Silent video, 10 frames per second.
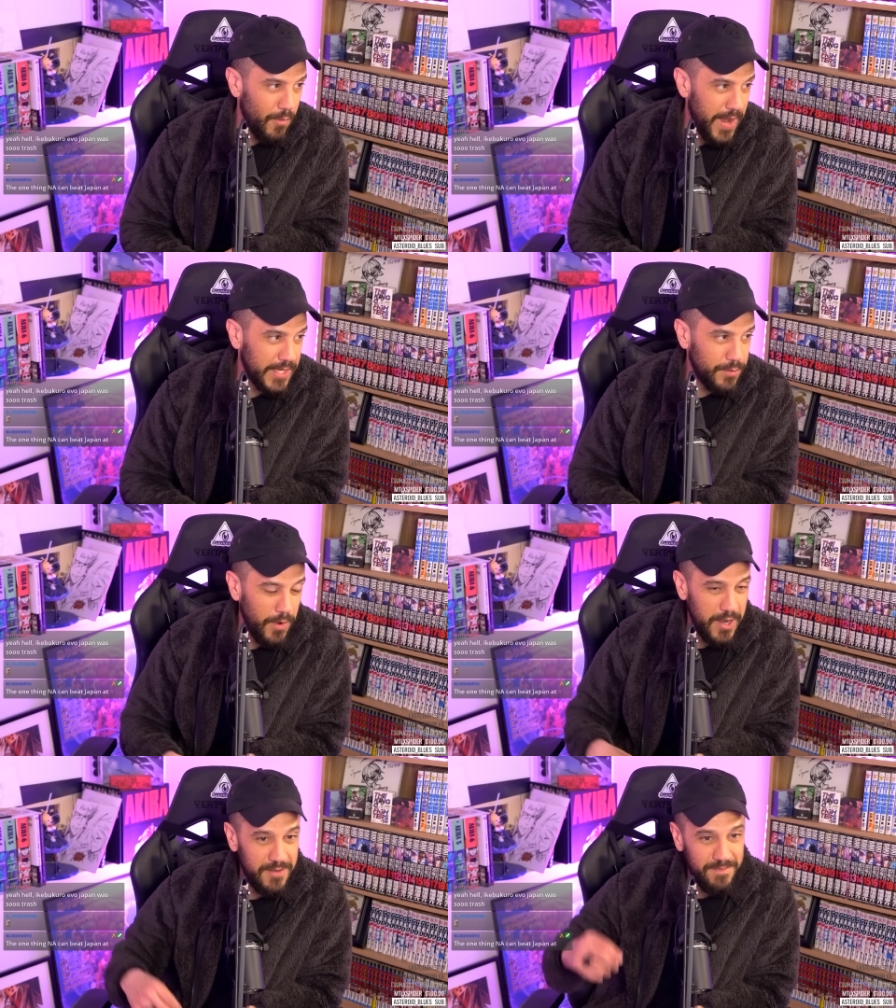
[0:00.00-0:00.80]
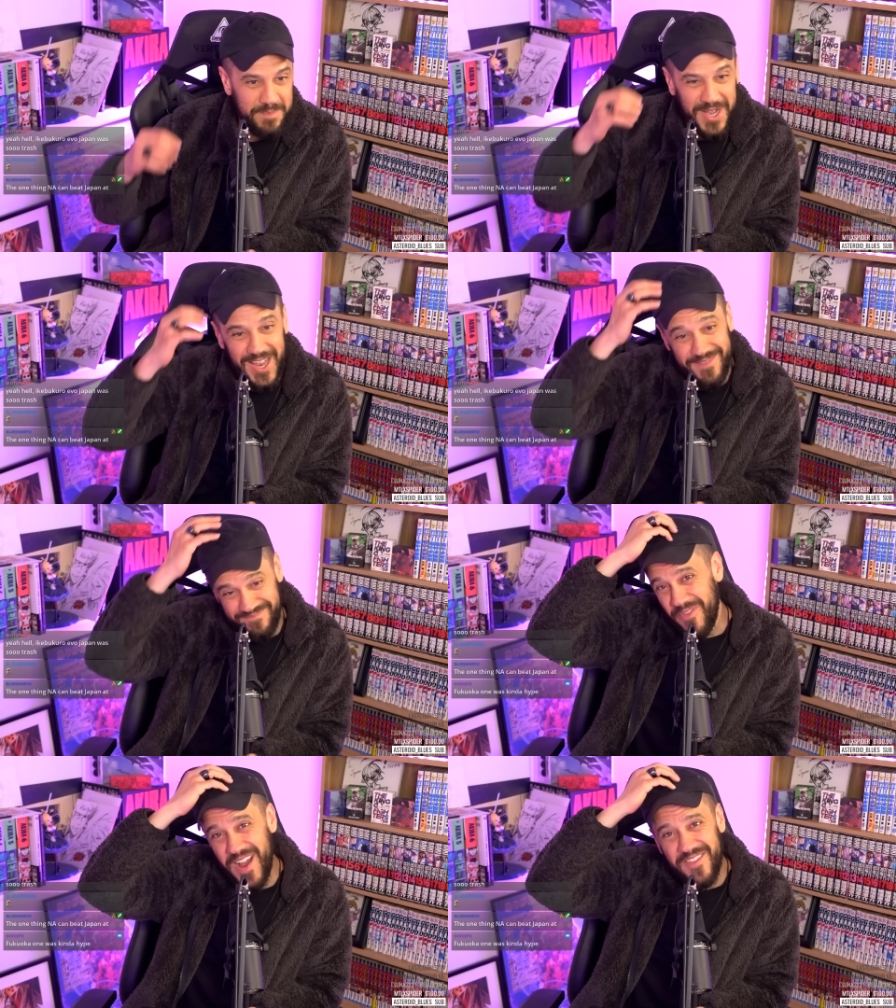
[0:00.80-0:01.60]
at the way it's run. But
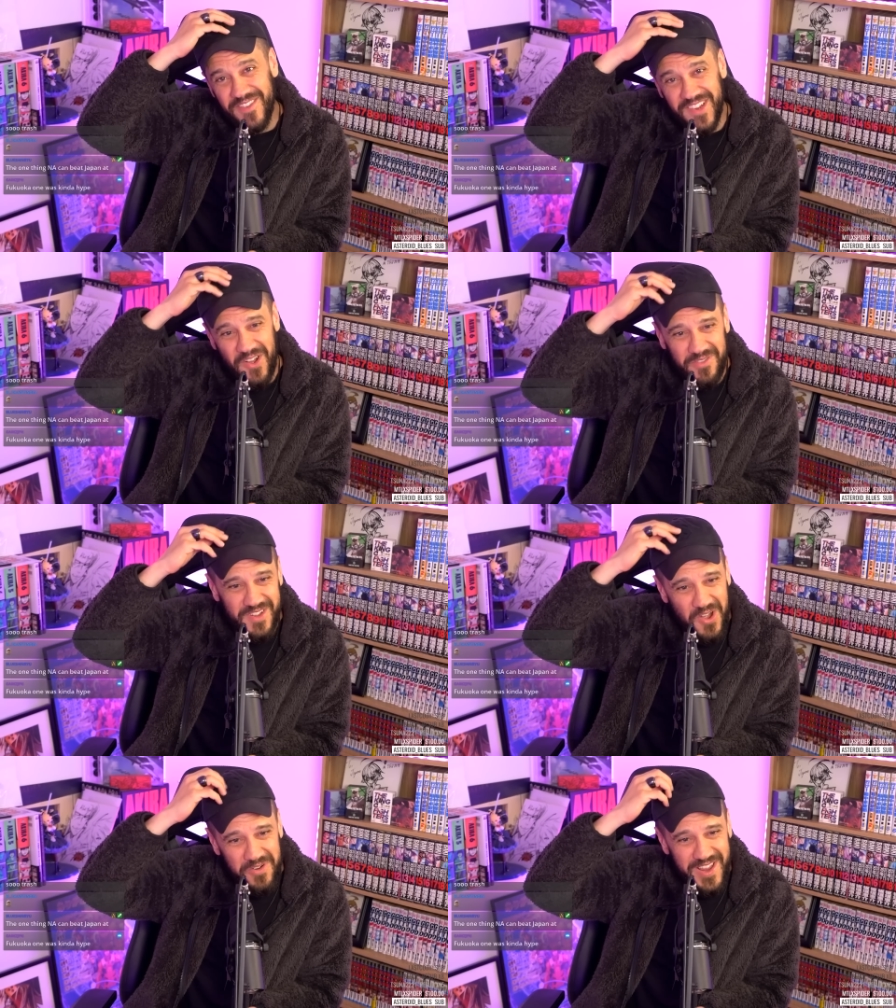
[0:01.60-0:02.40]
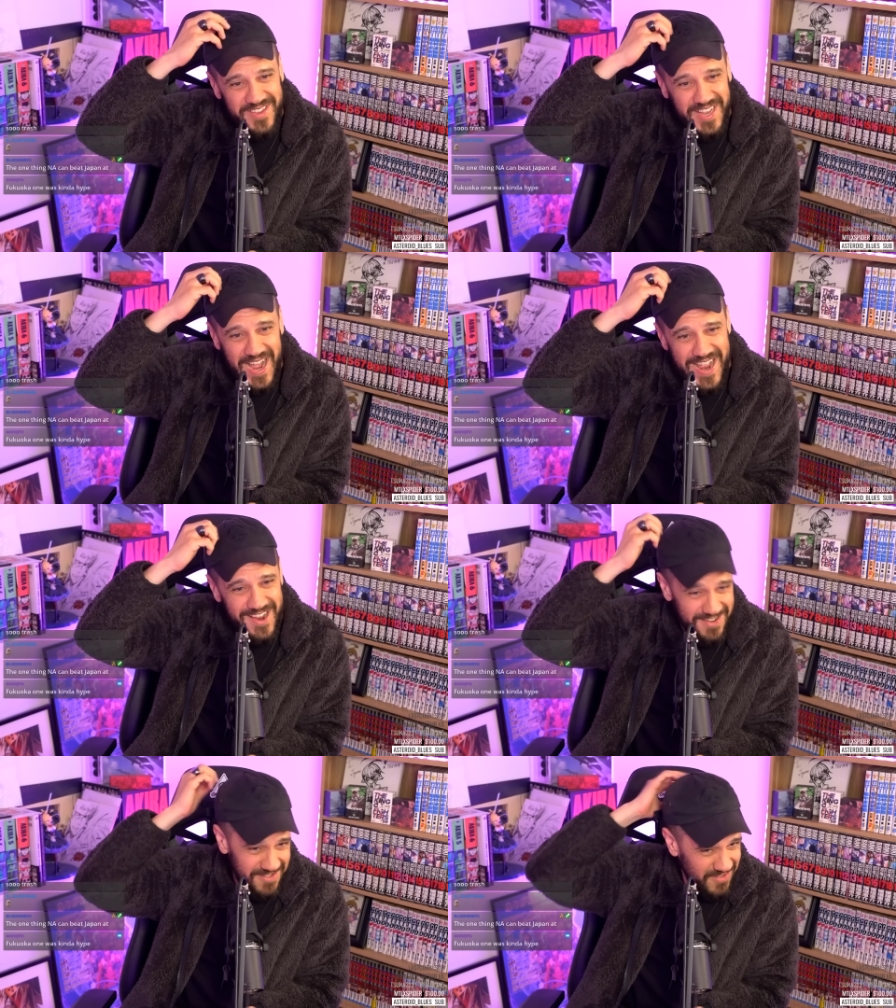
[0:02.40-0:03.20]
I don't go go to
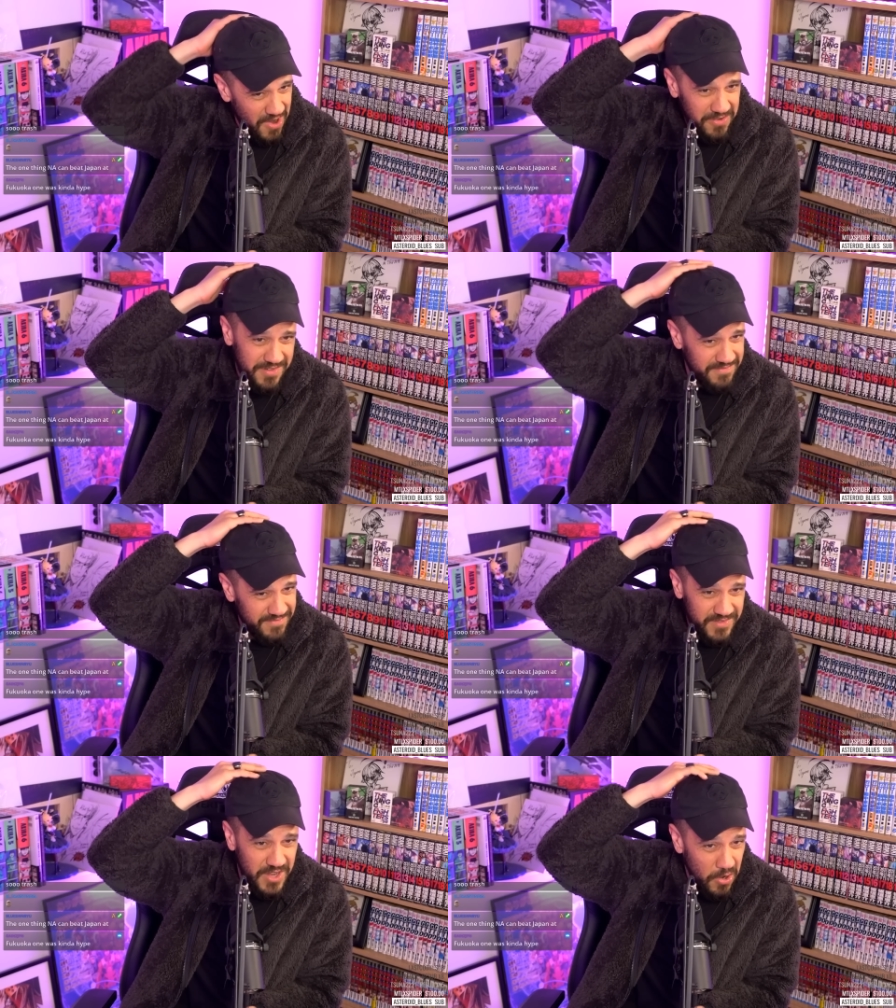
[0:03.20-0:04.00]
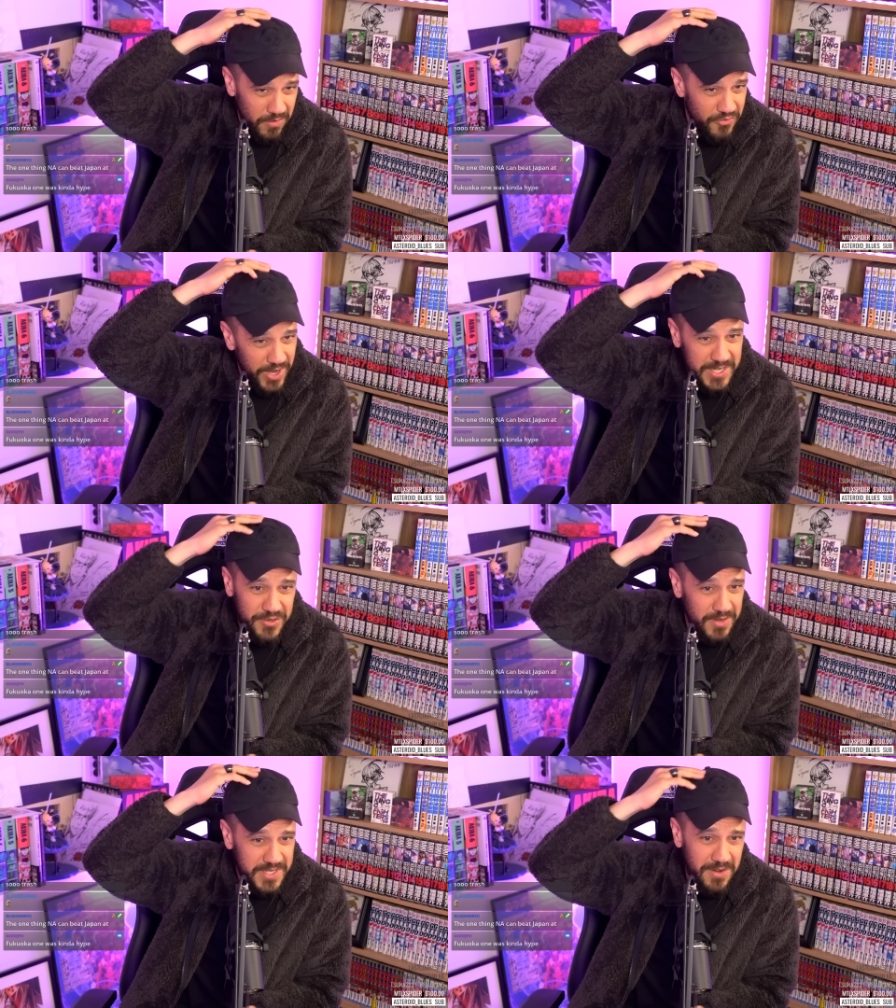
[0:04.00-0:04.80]
izakaya. I don't know. Go go drink a
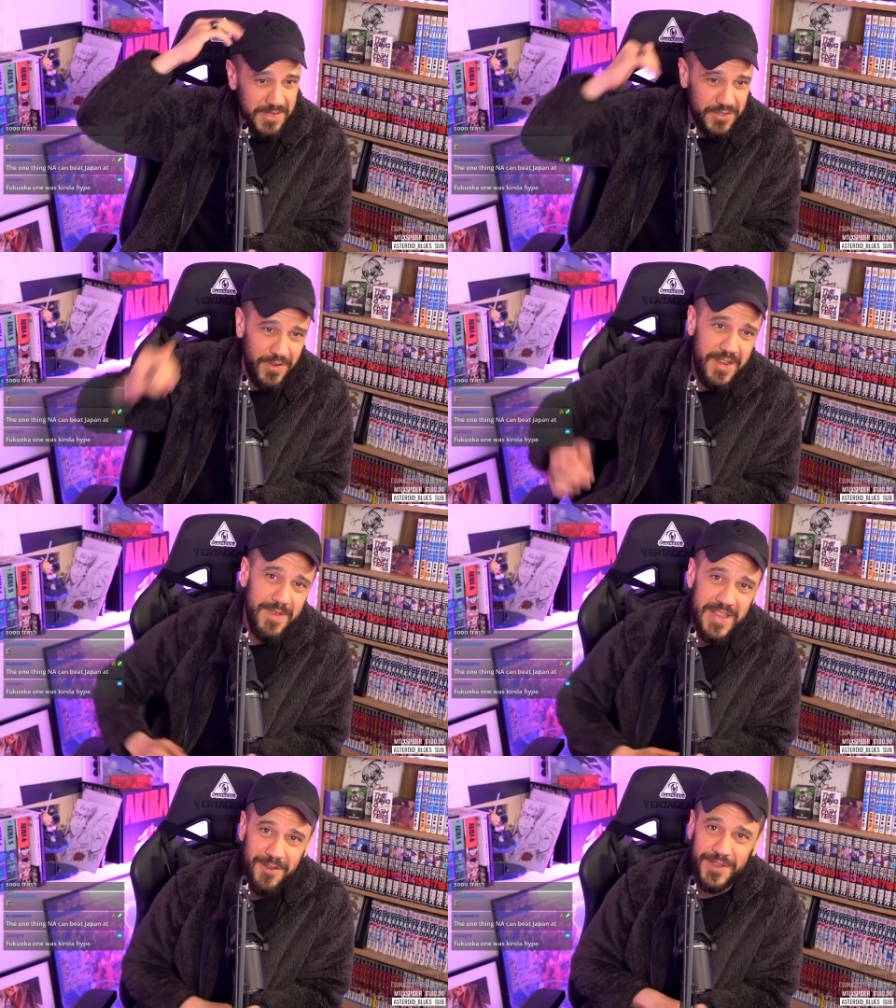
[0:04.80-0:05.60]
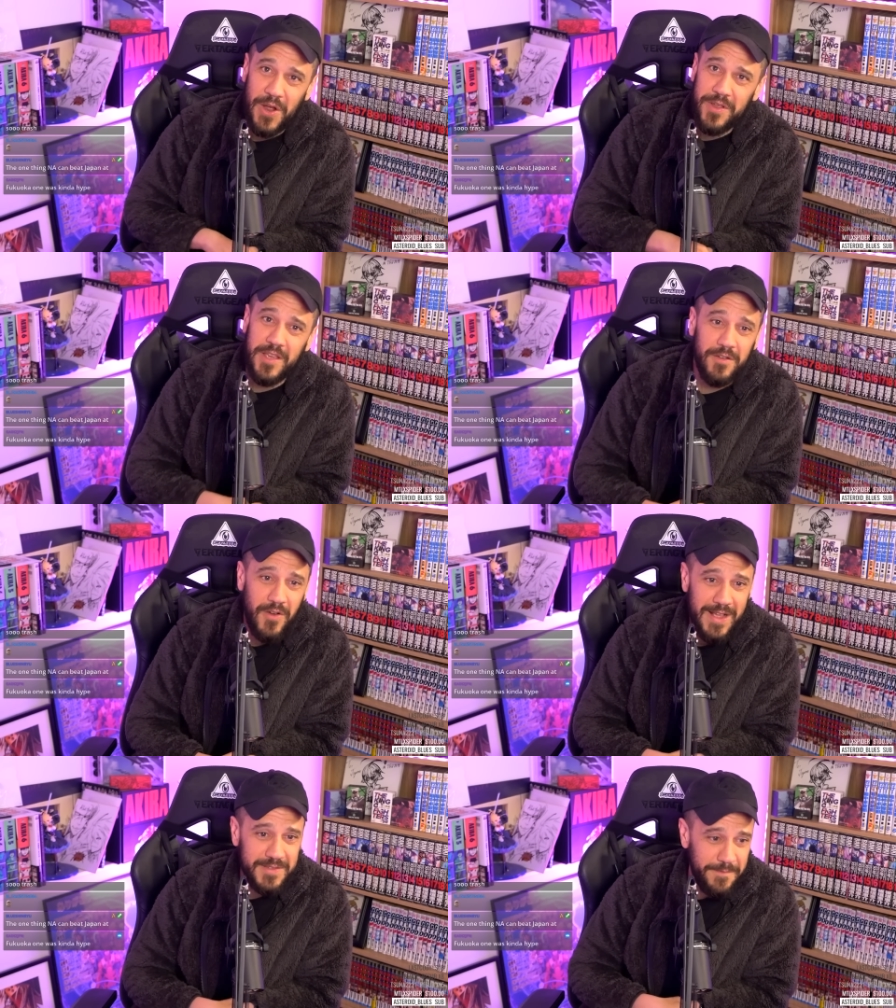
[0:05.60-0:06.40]
strong zero on the street, man. You're in Tokyo.
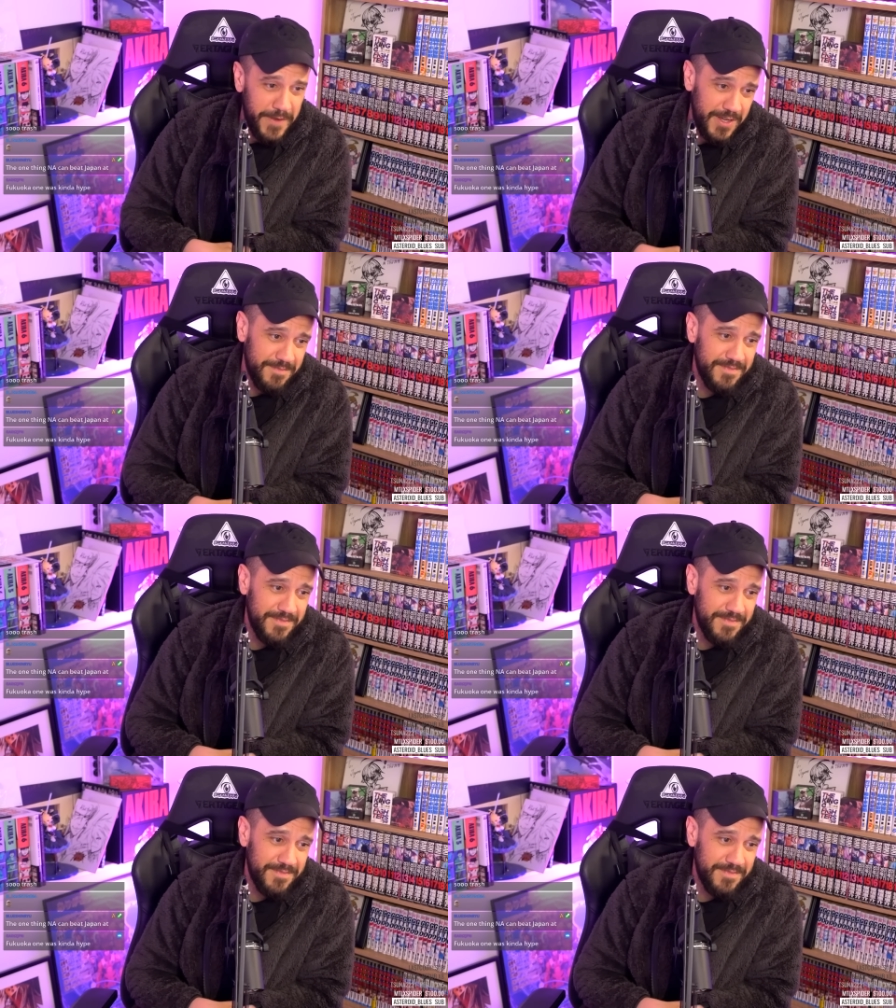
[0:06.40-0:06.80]
Go have some fun.